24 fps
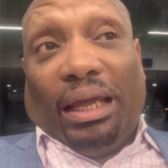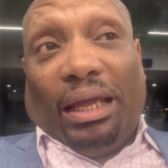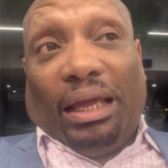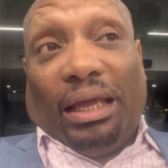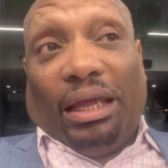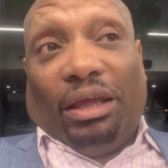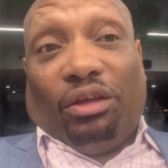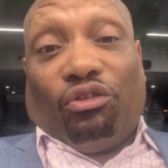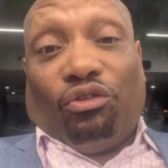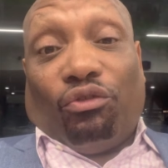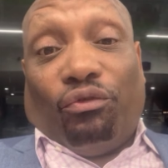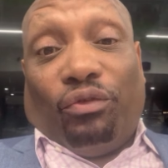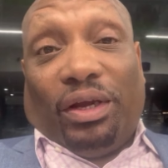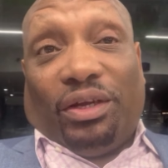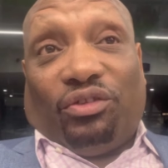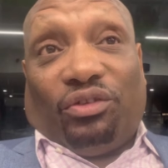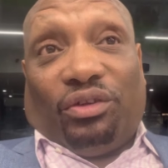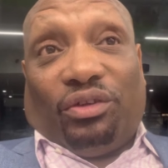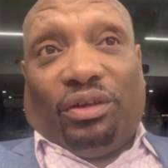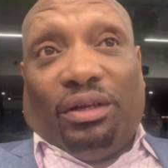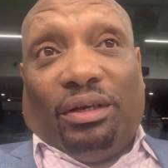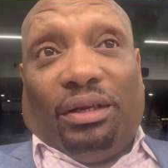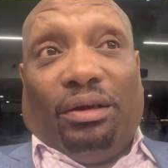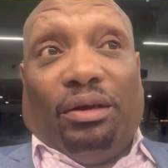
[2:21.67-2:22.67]
is
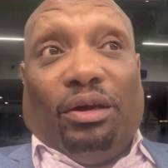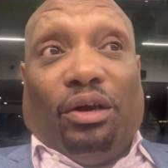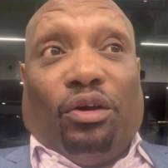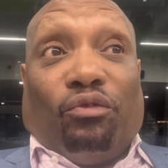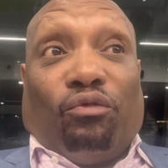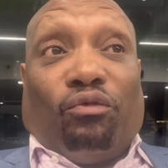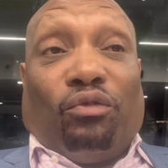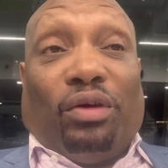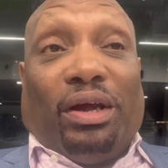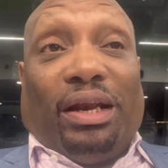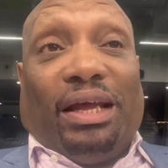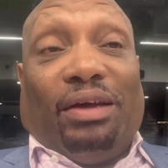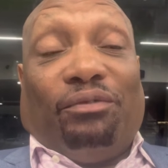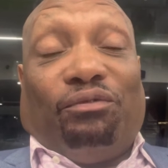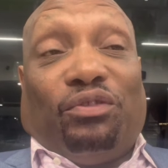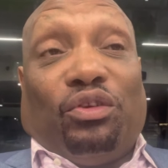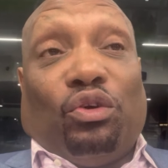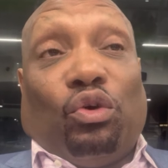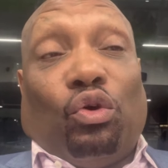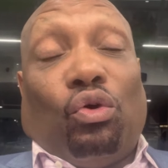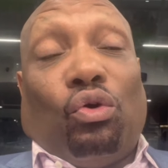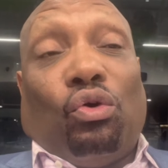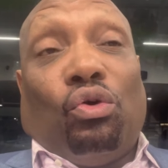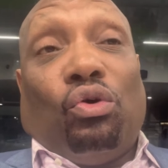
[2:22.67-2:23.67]
arrested, right
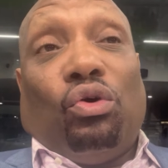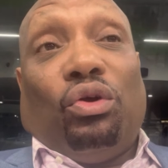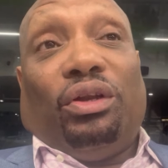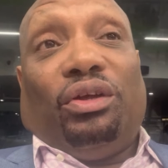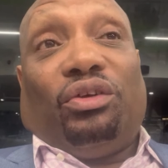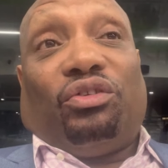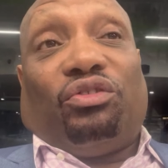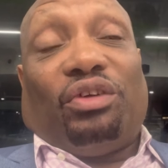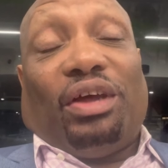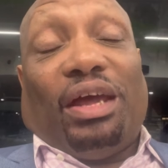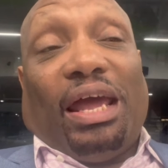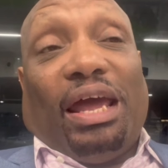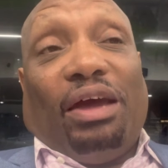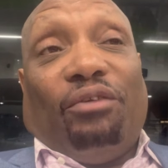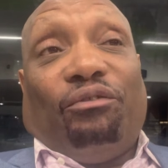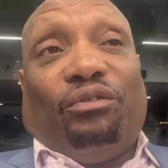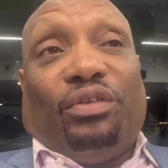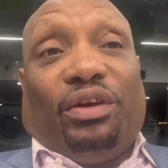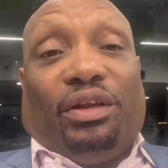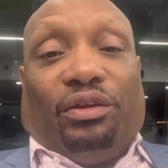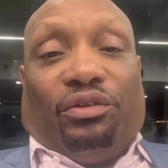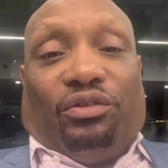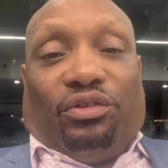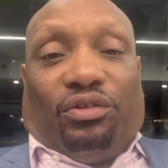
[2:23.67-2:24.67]
after all this
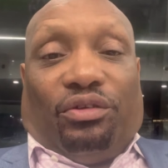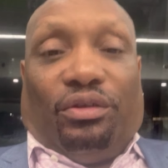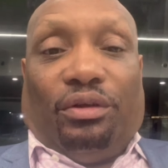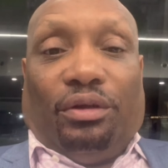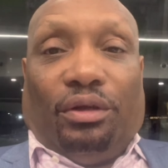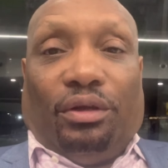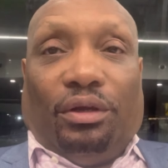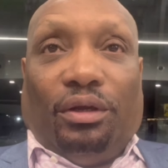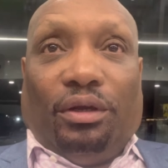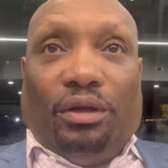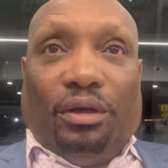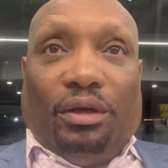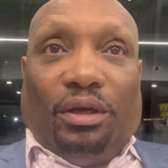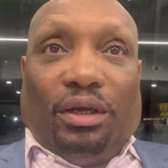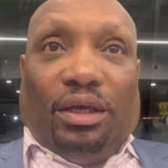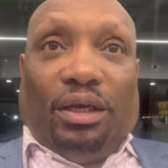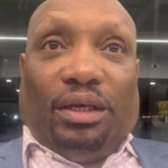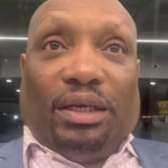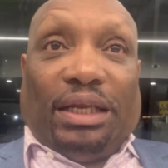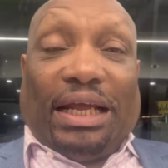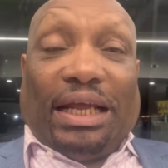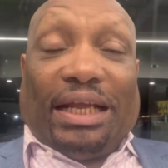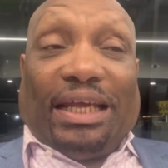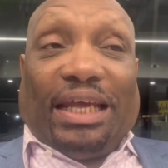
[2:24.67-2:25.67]
evidence
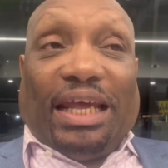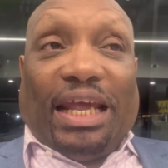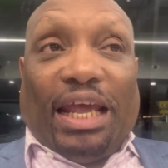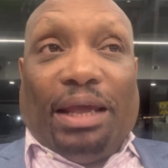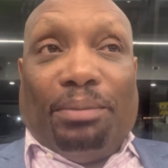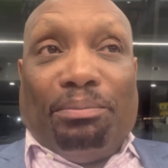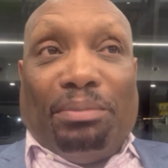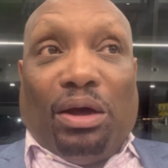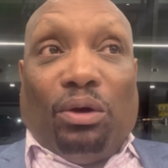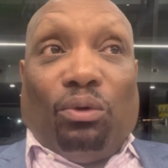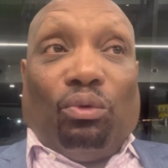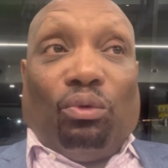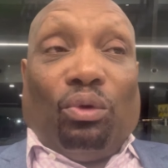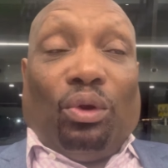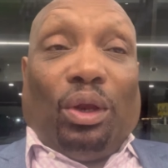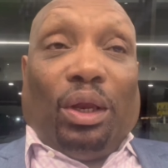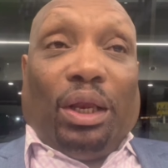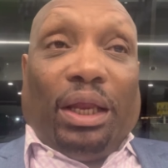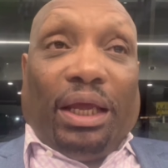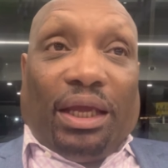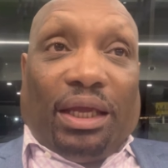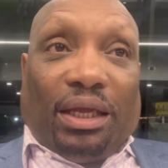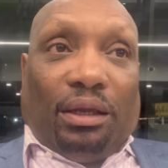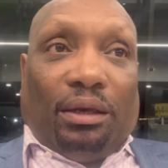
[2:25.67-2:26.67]
that came out
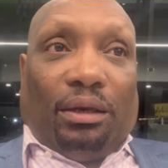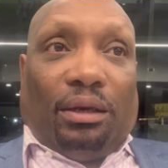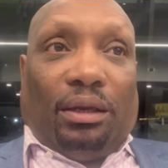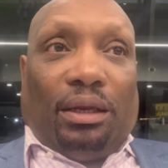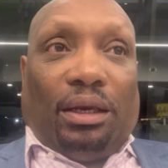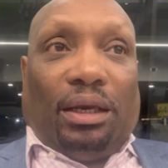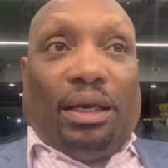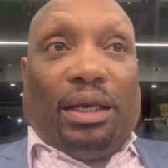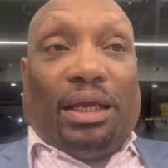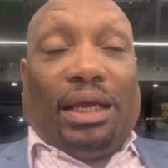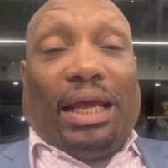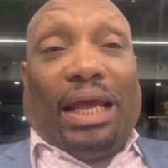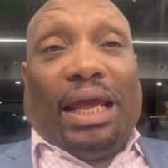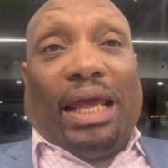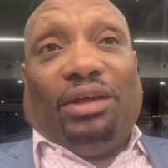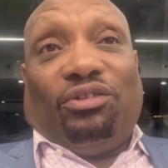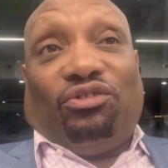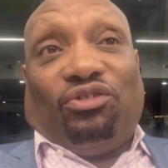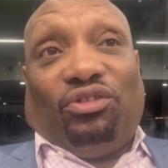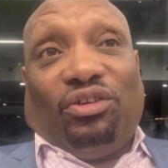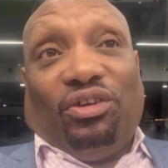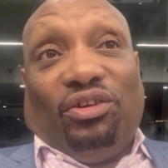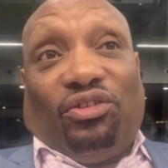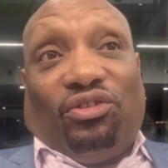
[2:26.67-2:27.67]
linking the
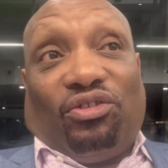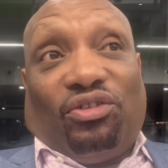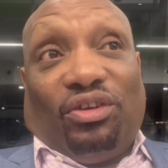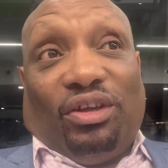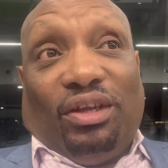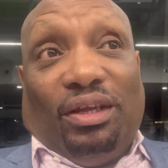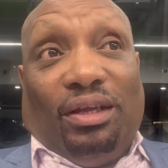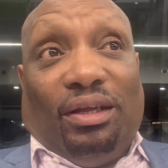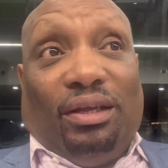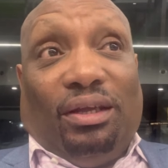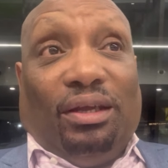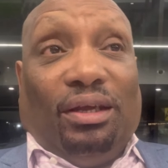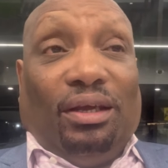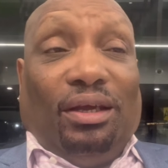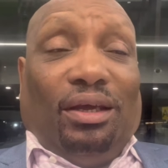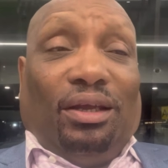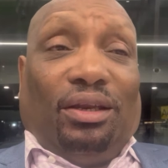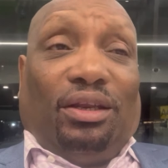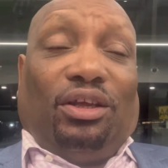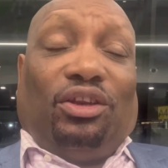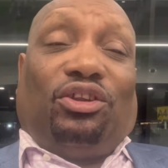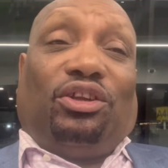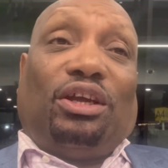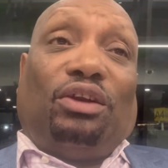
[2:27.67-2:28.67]

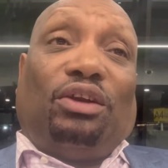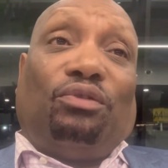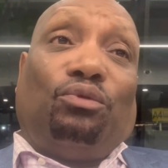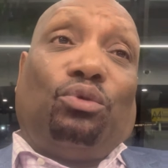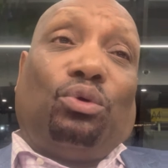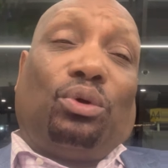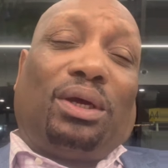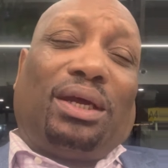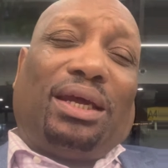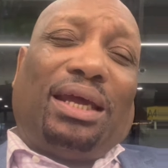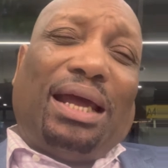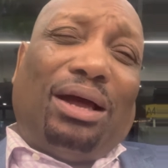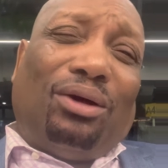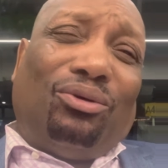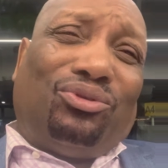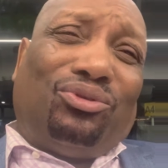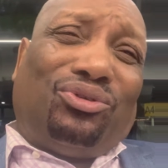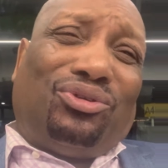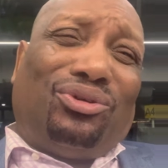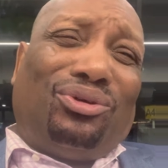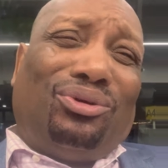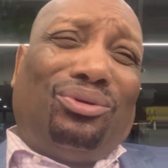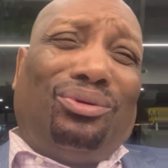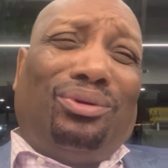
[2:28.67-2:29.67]
SEC, the general
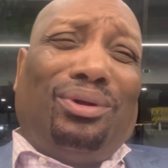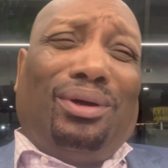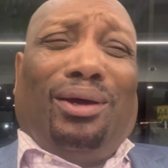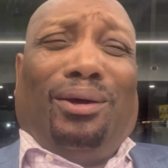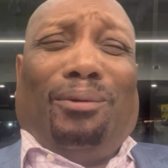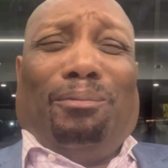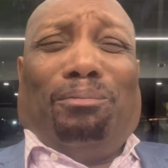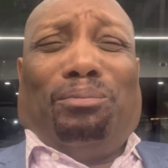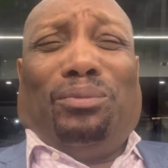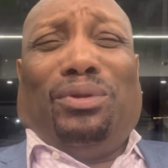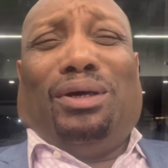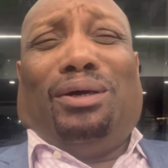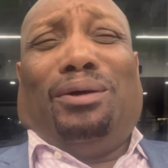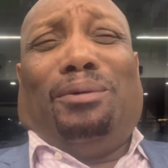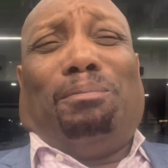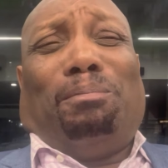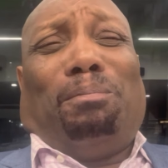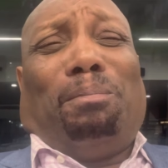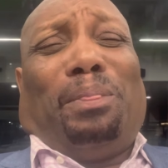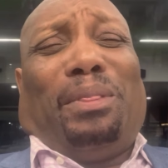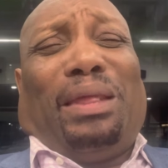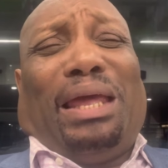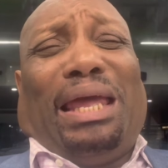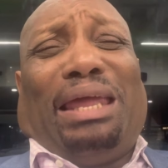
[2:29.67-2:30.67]
counsel, the
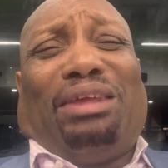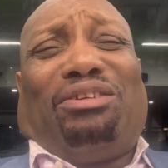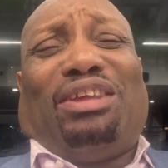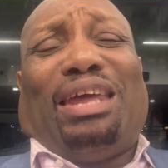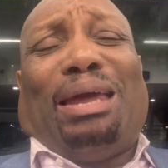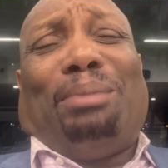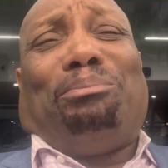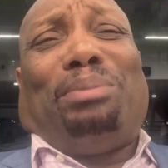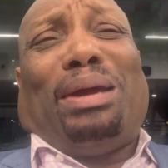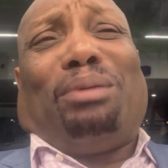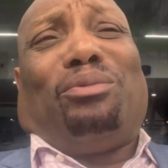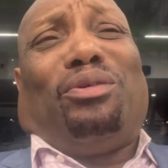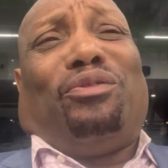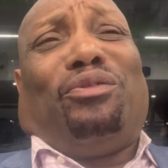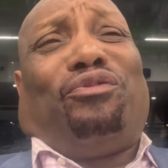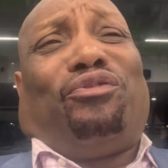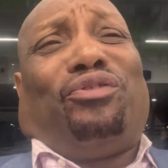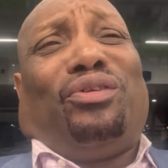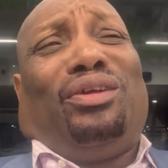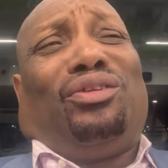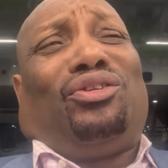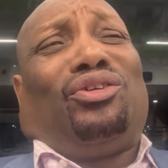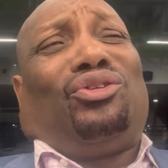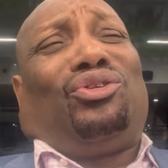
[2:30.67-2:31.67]
Sam
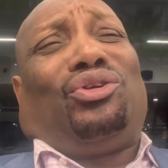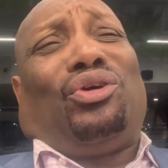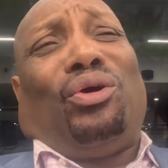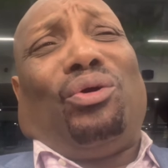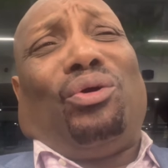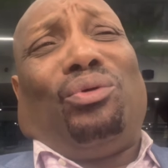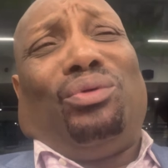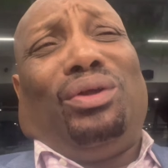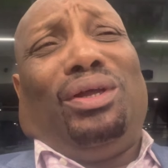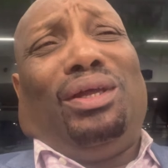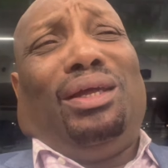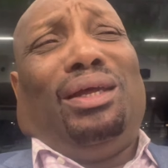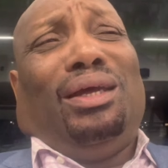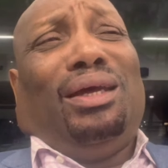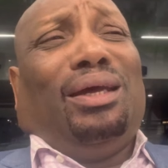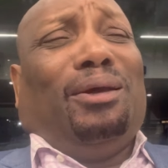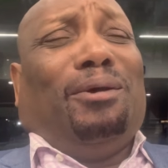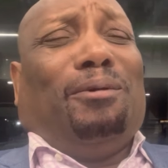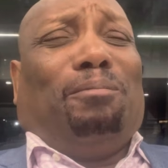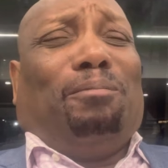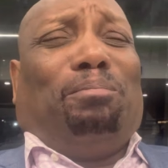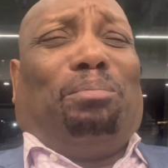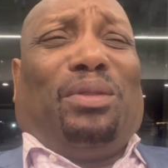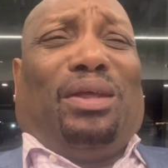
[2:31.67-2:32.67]
Bankman-Fried's attorney,
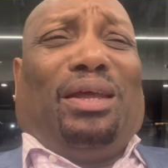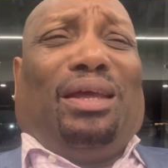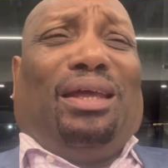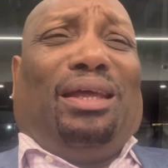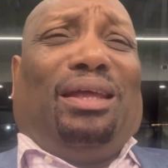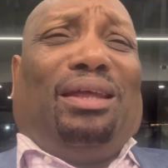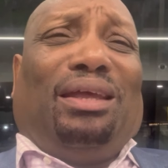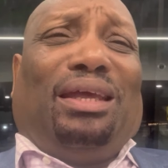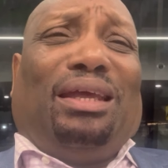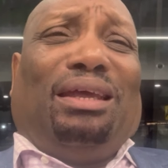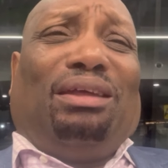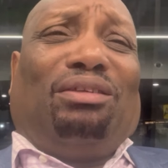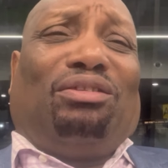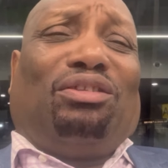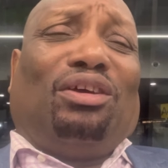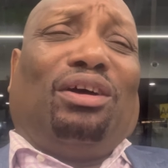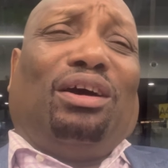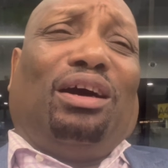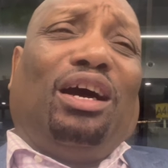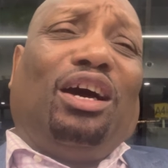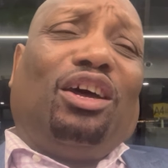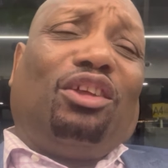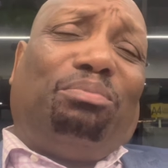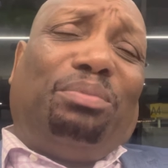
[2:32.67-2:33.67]
is the
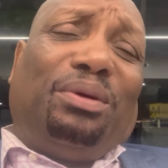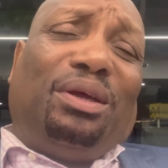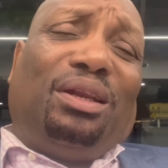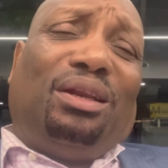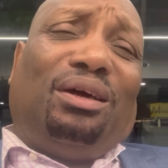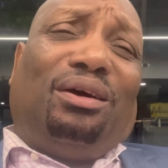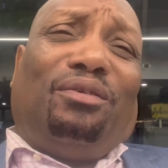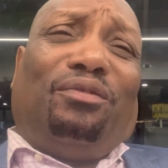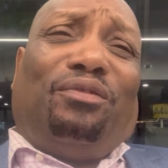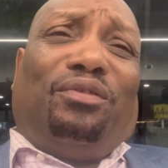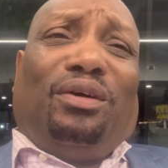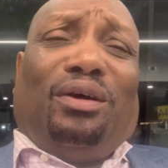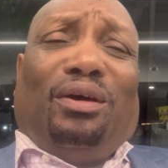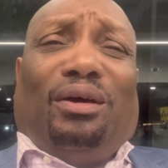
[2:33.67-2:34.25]
husband of